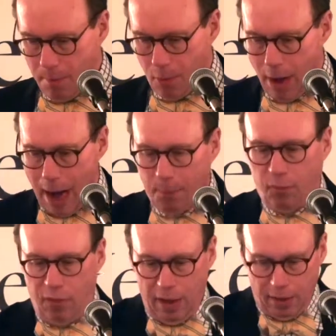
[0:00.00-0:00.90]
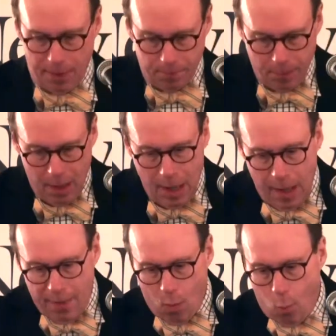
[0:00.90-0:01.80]
perhaps feeling
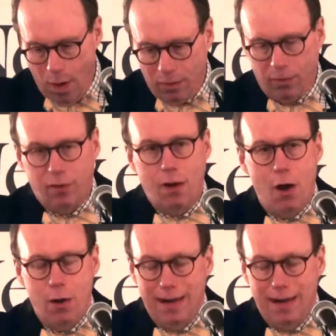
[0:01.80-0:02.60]
that once started